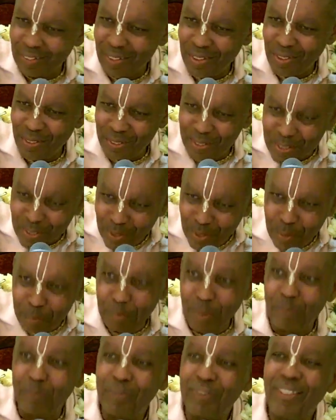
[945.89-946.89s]
Third scoop,
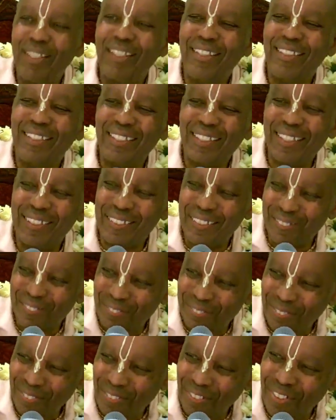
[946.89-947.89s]
but then you get to
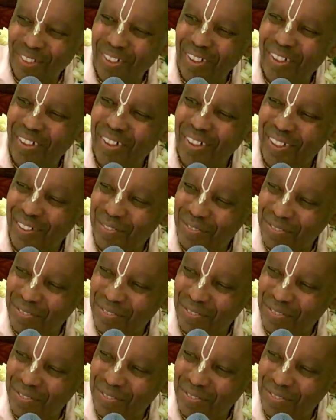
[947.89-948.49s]
four and